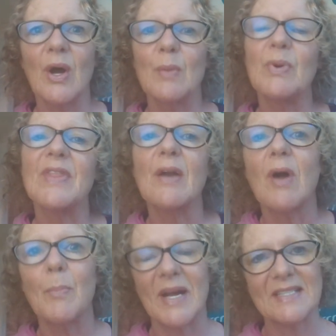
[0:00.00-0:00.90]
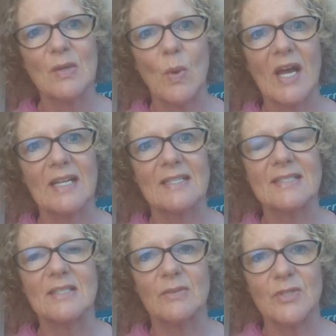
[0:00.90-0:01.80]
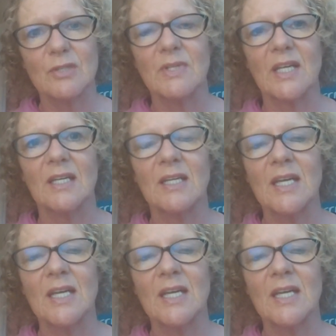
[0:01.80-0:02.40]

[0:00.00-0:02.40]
But there are better ways of doing it.